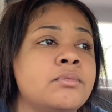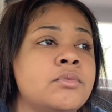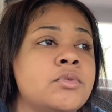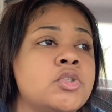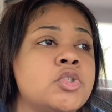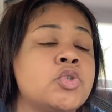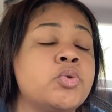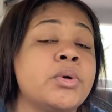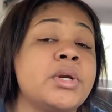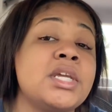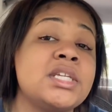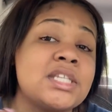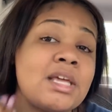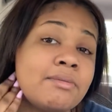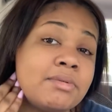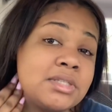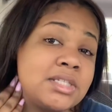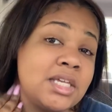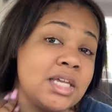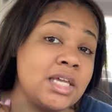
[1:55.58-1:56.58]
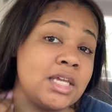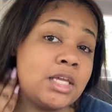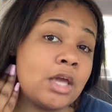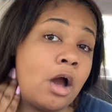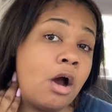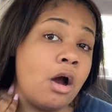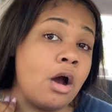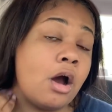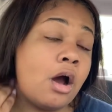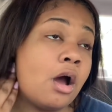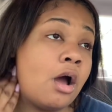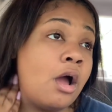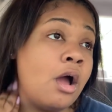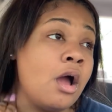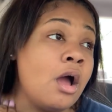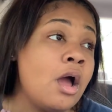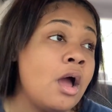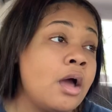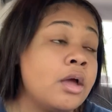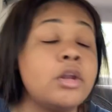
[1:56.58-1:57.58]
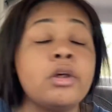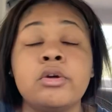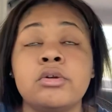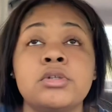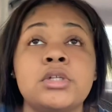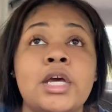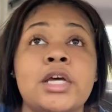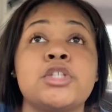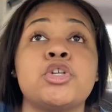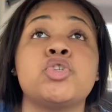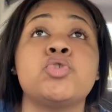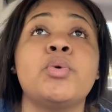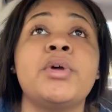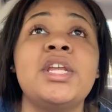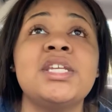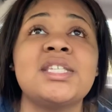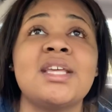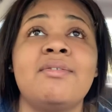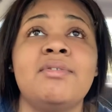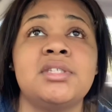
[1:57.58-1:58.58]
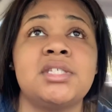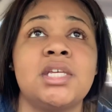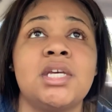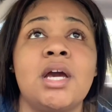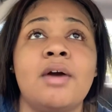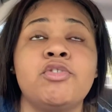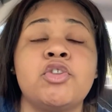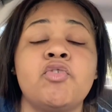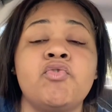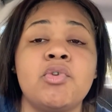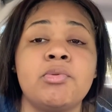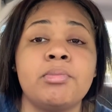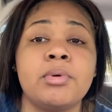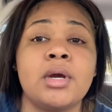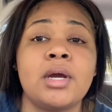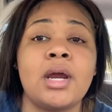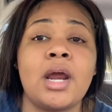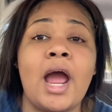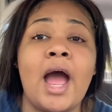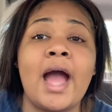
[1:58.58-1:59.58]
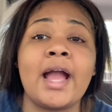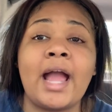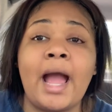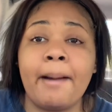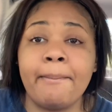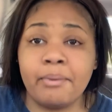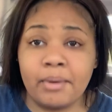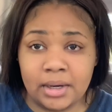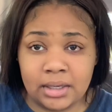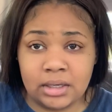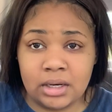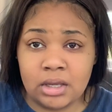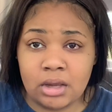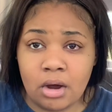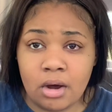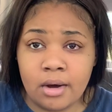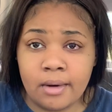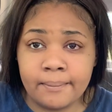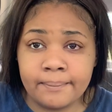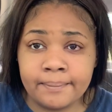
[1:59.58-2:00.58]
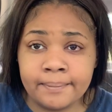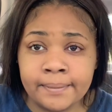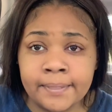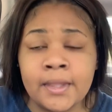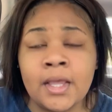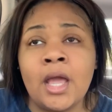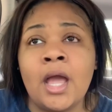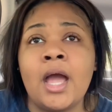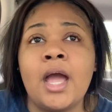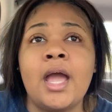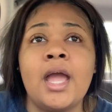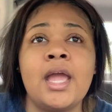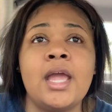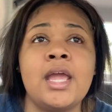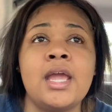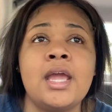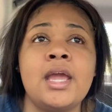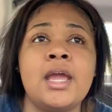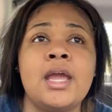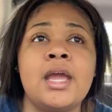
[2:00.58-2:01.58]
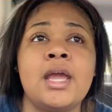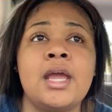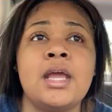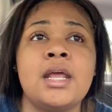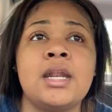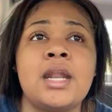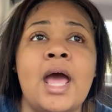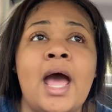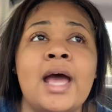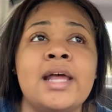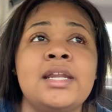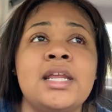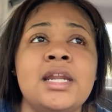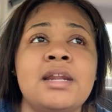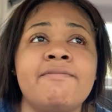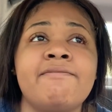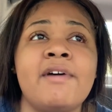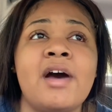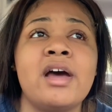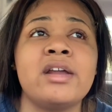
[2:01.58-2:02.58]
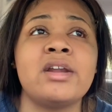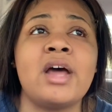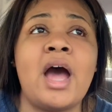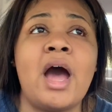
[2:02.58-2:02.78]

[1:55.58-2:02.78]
2017, y'all. No, yeah, so 2017 of November, I got pregnant, y'all. And I didn't find out